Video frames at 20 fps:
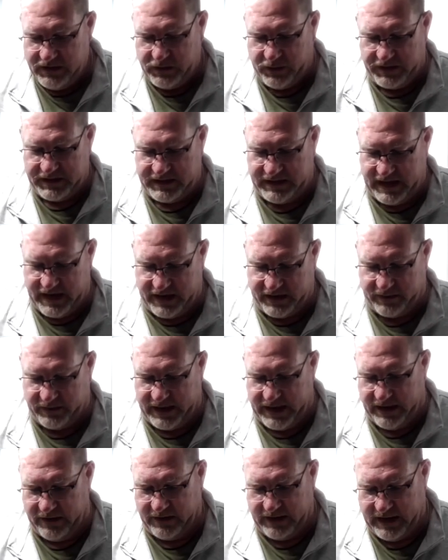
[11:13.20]
twist that
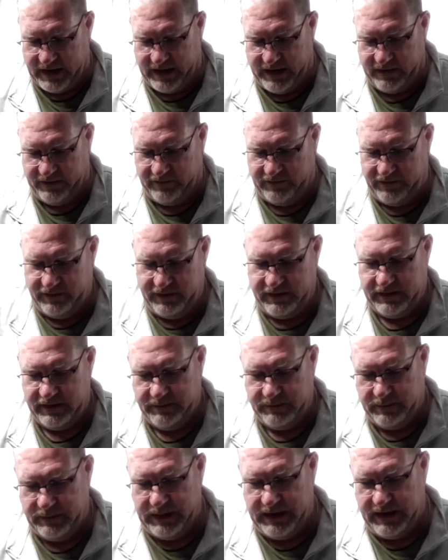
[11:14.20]
around kind of
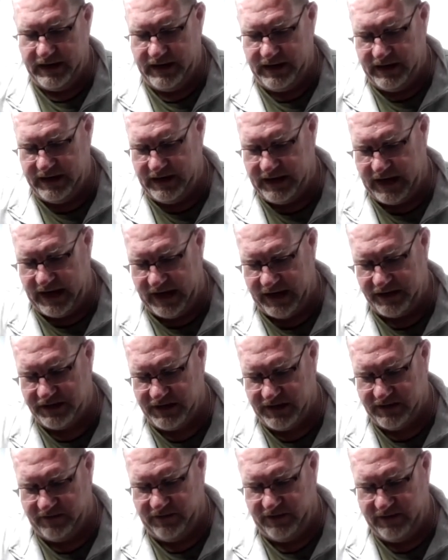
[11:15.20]
be an
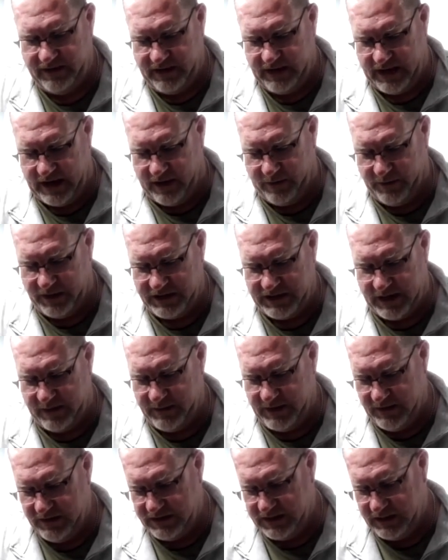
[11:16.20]
indication of how much
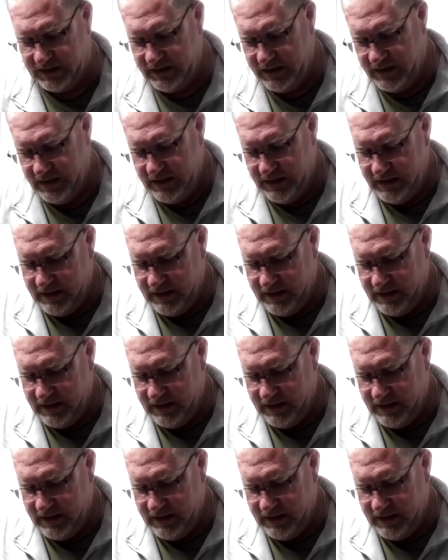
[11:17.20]
I'm using.